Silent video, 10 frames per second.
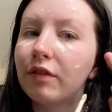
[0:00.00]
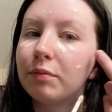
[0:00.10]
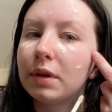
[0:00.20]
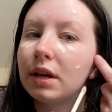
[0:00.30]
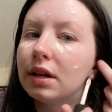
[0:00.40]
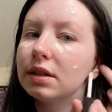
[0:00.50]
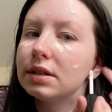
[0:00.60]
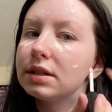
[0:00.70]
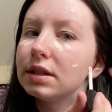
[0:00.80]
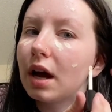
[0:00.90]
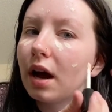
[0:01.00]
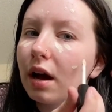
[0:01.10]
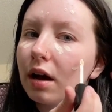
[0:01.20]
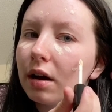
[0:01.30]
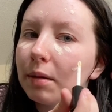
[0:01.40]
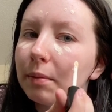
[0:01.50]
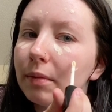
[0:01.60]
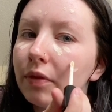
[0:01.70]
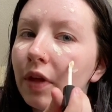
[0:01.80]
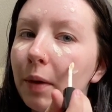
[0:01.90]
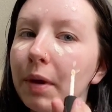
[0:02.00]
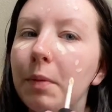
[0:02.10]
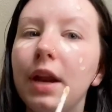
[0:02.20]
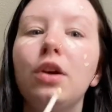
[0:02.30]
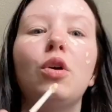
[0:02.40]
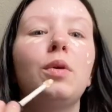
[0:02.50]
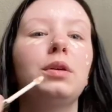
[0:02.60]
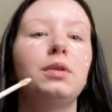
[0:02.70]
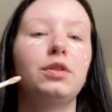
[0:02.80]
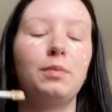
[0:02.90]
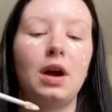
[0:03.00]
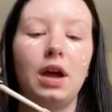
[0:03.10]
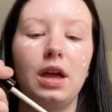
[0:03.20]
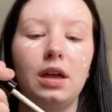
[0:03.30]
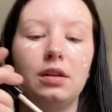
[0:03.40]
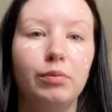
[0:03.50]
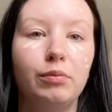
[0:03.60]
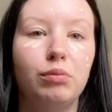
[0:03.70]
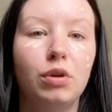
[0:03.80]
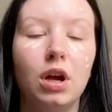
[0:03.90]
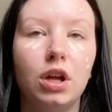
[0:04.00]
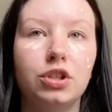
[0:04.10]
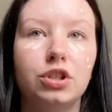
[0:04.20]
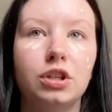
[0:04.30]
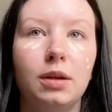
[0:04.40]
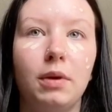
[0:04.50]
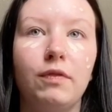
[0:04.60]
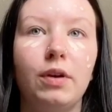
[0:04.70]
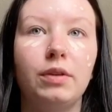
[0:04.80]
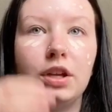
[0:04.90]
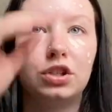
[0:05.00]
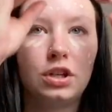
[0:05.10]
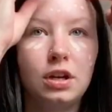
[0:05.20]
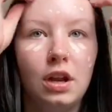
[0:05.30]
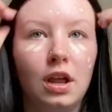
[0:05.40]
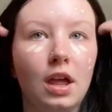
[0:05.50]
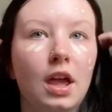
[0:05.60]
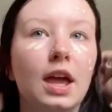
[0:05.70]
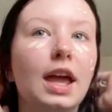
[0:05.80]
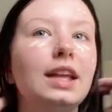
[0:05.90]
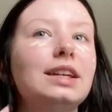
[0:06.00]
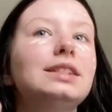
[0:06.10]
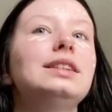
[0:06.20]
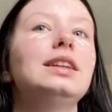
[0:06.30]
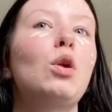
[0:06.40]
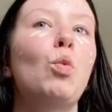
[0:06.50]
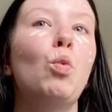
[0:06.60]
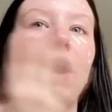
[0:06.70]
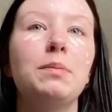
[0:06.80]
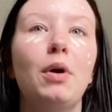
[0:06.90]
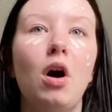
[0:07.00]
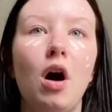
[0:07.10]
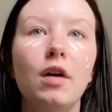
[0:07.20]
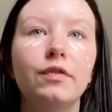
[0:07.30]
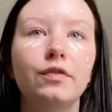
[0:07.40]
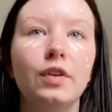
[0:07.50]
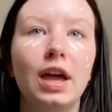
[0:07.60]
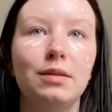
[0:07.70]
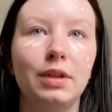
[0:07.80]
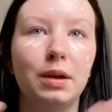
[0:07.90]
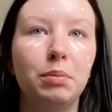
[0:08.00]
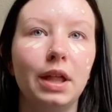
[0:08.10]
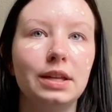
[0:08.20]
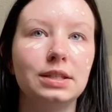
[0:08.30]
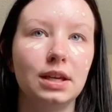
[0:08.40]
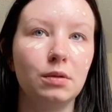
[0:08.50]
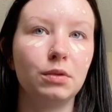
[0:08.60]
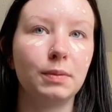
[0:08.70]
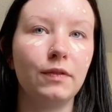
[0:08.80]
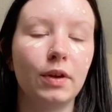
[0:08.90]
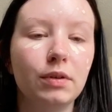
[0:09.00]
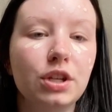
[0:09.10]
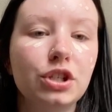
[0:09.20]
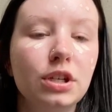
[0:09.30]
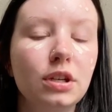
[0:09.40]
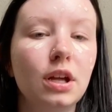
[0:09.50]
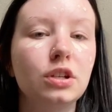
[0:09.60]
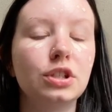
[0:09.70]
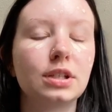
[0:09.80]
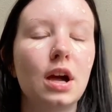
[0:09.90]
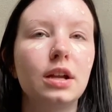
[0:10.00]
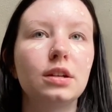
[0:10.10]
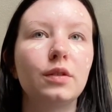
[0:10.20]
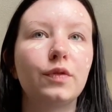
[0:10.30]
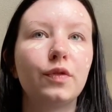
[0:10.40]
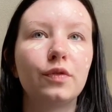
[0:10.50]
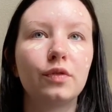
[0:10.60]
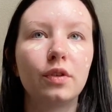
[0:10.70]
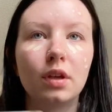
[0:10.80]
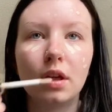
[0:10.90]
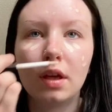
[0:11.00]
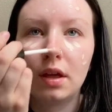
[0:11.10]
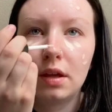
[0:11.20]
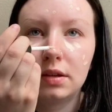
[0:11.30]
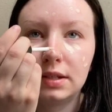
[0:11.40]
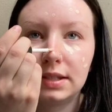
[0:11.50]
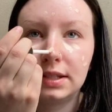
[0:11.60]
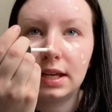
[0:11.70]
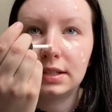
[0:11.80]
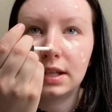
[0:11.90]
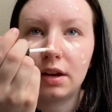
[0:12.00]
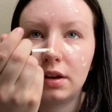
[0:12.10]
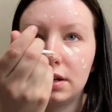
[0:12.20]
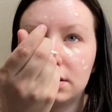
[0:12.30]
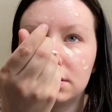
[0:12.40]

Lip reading: minutes. That way when I go in with my brush and my foundation, it doesn't wipe off and blend in with my foundation. It just kind of stays there and